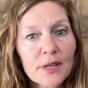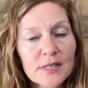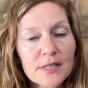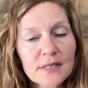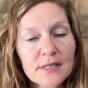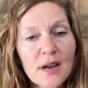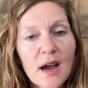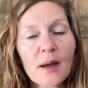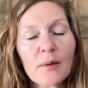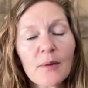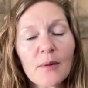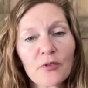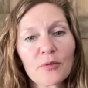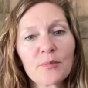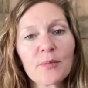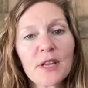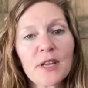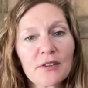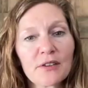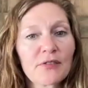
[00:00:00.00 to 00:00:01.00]
It's time for
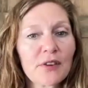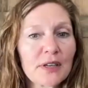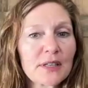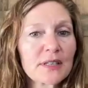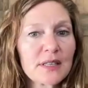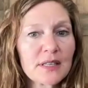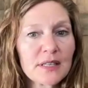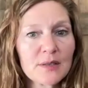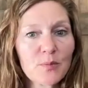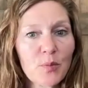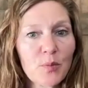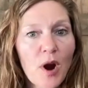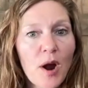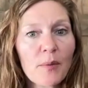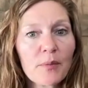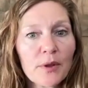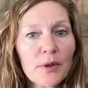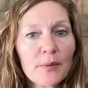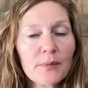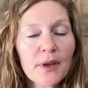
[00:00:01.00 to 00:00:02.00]
me to fix this
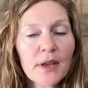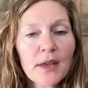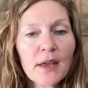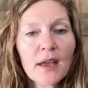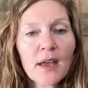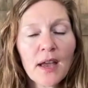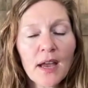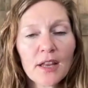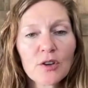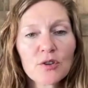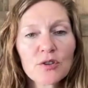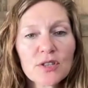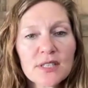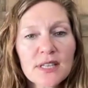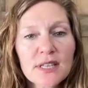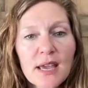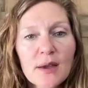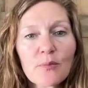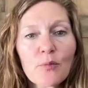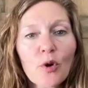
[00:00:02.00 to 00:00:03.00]
problem. And you
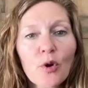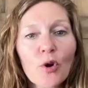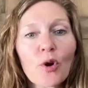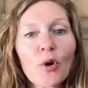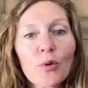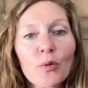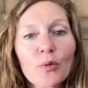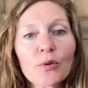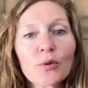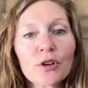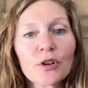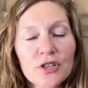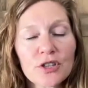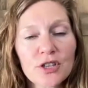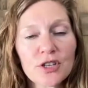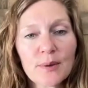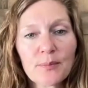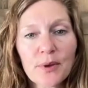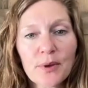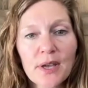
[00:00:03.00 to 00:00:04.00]
just take more
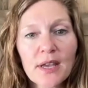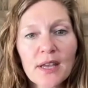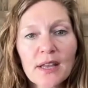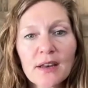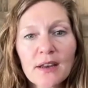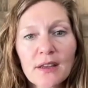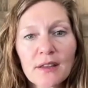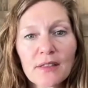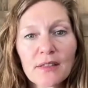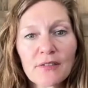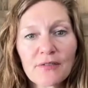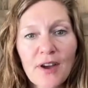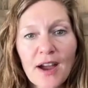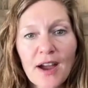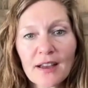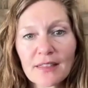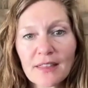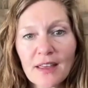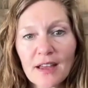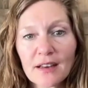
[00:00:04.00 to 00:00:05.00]
ownership in the
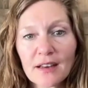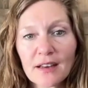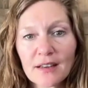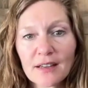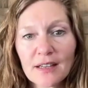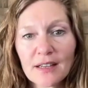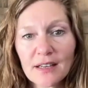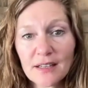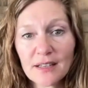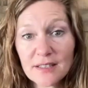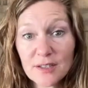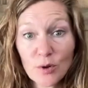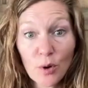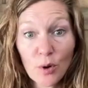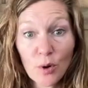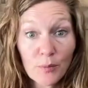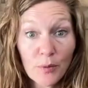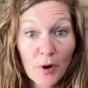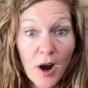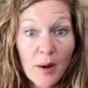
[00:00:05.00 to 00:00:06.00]
fact that it is
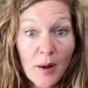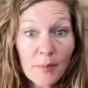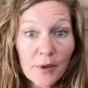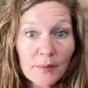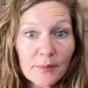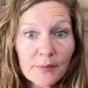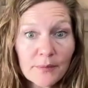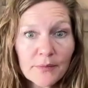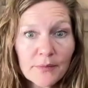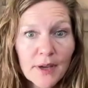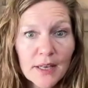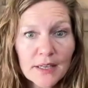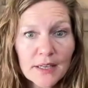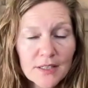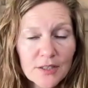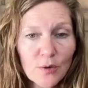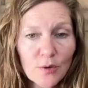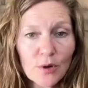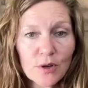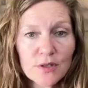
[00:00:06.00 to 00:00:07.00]
your problem and
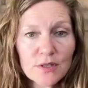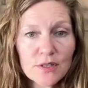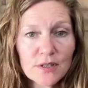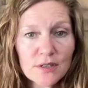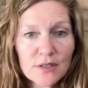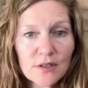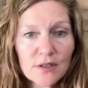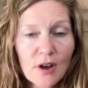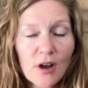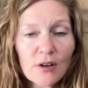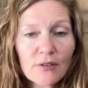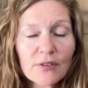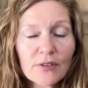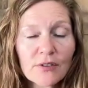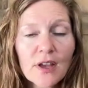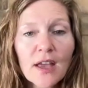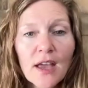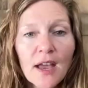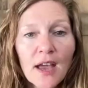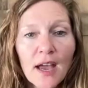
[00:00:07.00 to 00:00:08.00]
it's yours to solve.
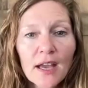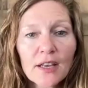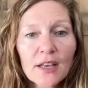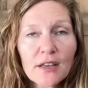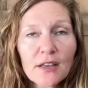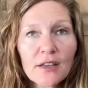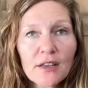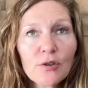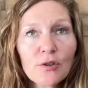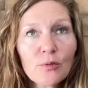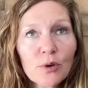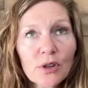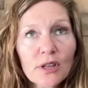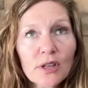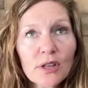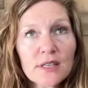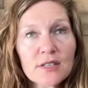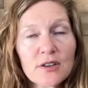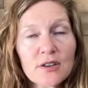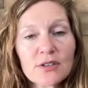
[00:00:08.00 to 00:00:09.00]
And you
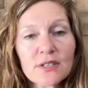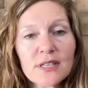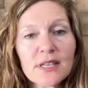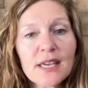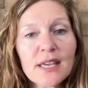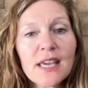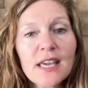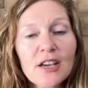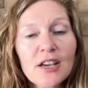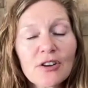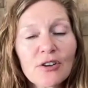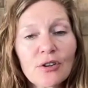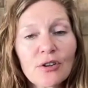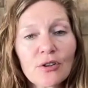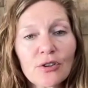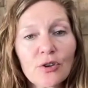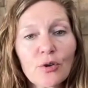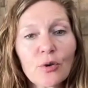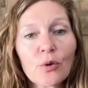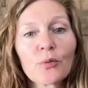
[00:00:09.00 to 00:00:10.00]
really start to
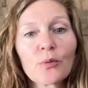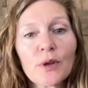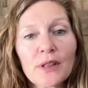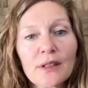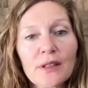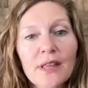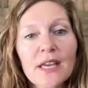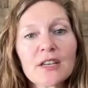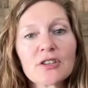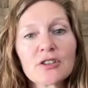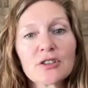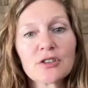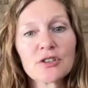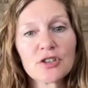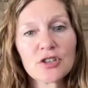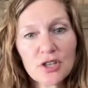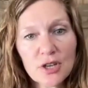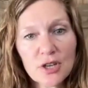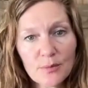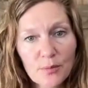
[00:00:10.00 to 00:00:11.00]
heal your
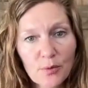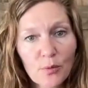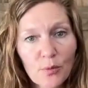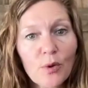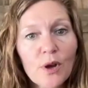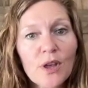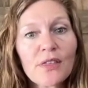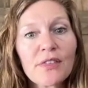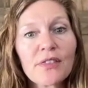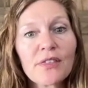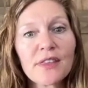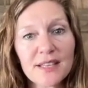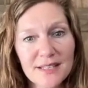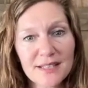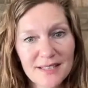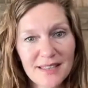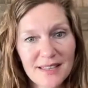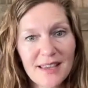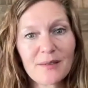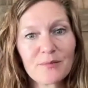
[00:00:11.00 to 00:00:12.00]
relationship with
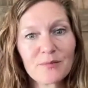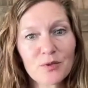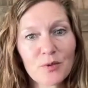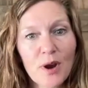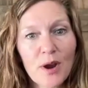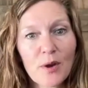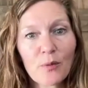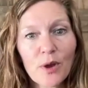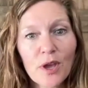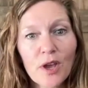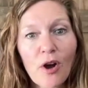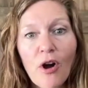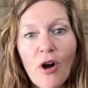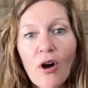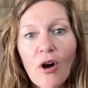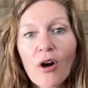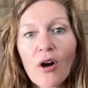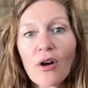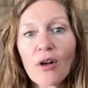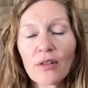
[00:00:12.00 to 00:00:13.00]
these themes, right?
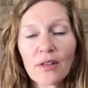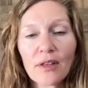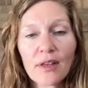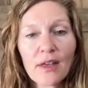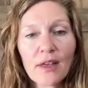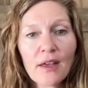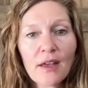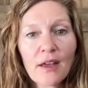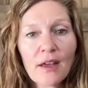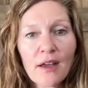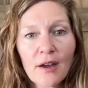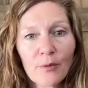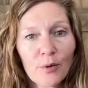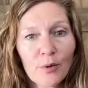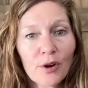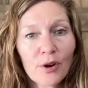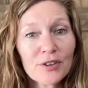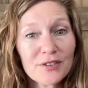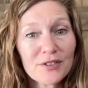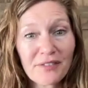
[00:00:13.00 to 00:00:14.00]

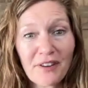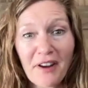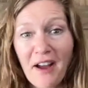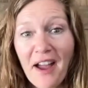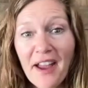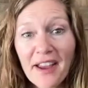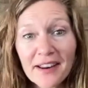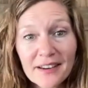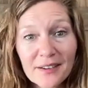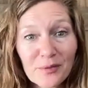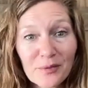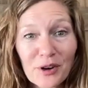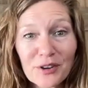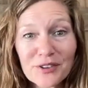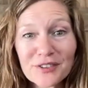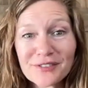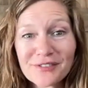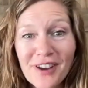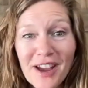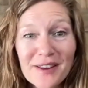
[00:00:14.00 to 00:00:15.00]
We're divine. We
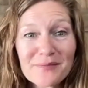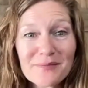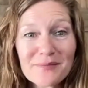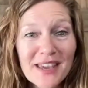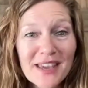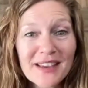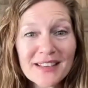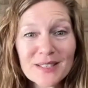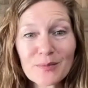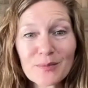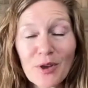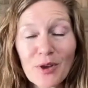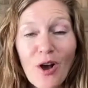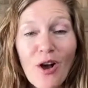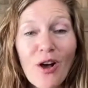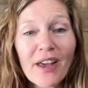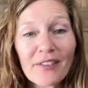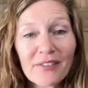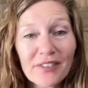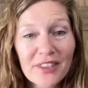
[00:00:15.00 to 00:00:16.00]
are divine beings, and we
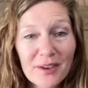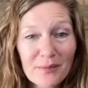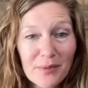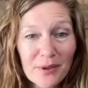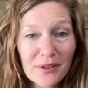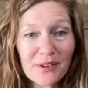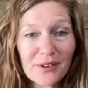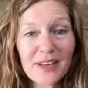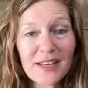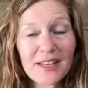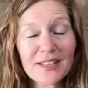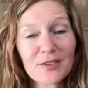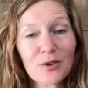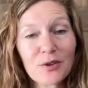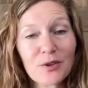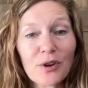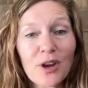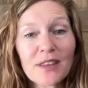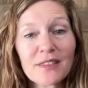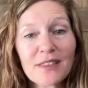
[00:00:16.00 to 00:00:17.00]
all have the ability to
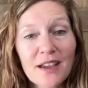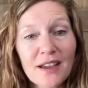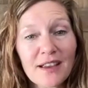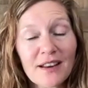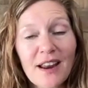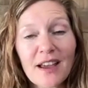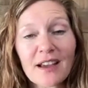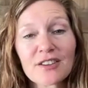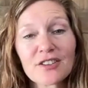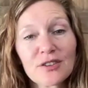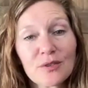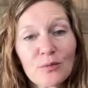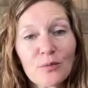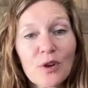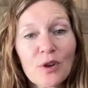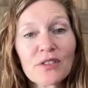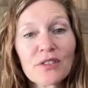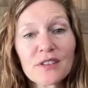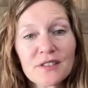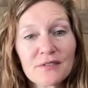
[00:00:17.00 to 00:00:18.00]
create that connection
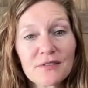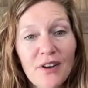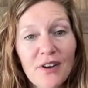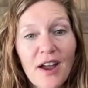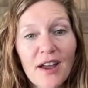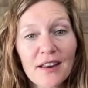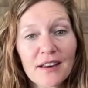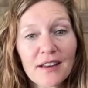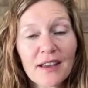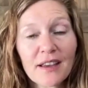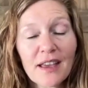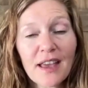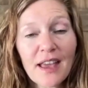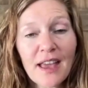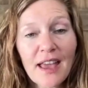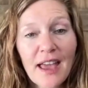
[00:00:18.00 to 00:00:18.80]
with the divine.